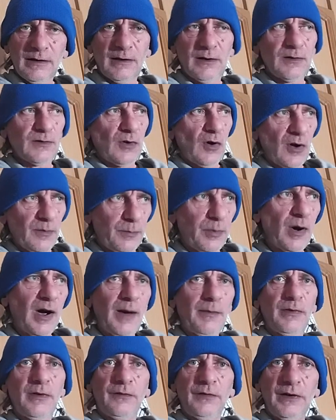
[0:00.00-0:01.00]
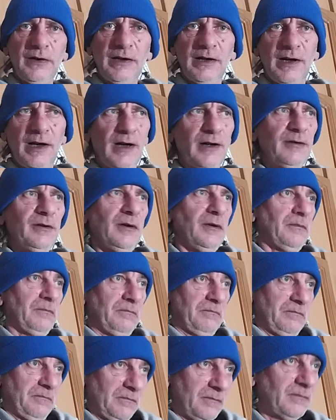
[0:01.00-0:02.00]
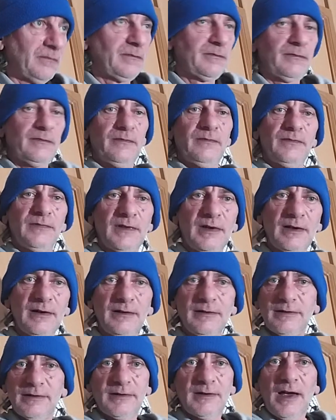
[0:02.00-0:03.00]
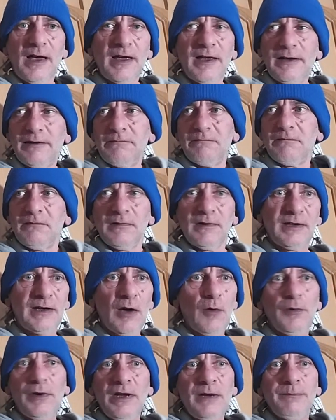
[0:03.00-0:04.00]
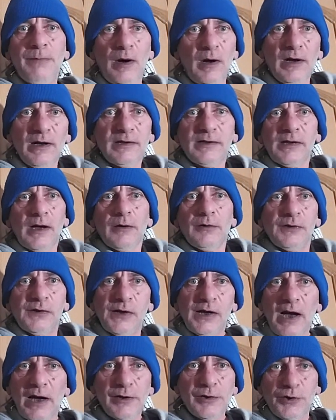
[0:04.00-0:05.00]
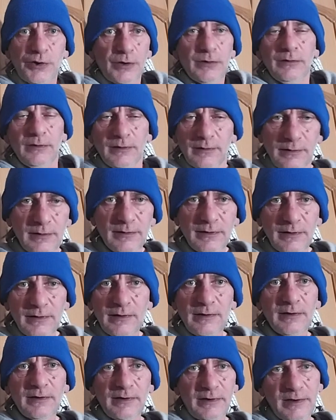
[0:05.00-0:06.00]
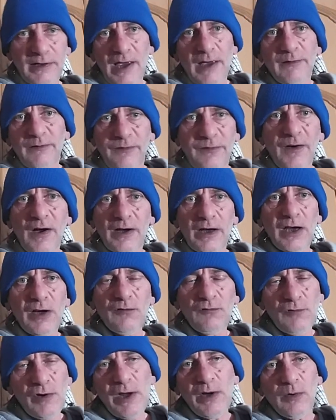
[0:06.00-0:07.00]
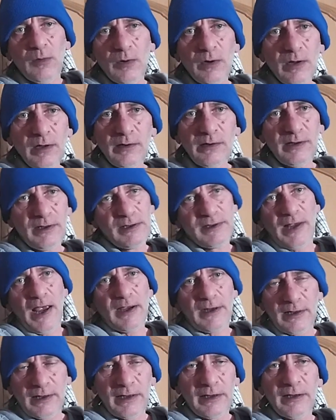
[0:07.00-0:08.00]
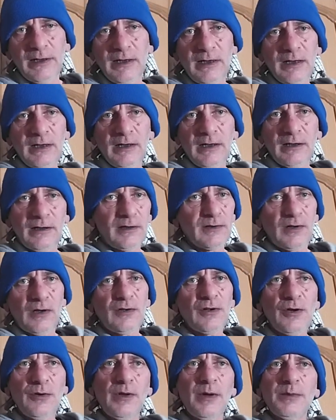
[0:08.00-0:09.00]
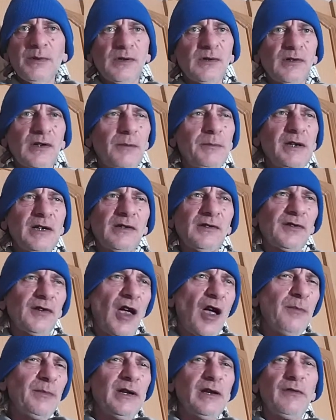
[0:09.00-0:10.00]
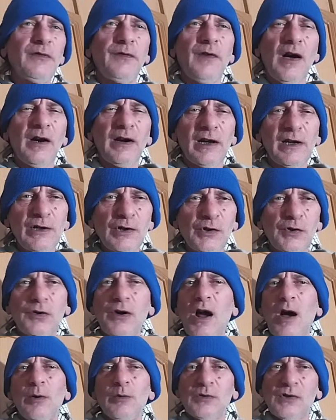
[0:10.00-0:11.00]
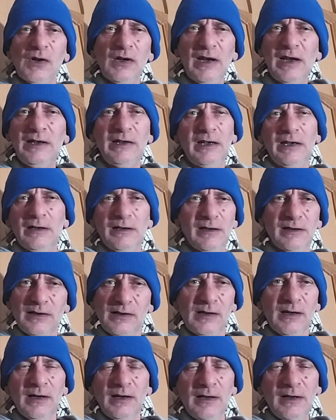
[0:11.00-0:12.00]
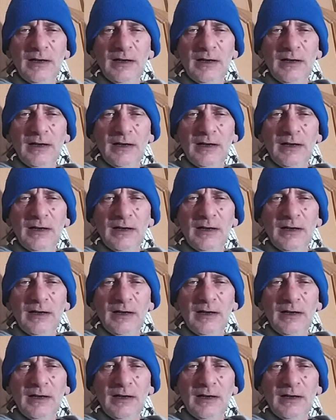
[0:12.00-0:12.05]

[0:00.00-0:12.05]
Because I put up the video saying, guilty by association, get fucking real. Exactly. Because I knew there was going to be so many fucking trolls and idiots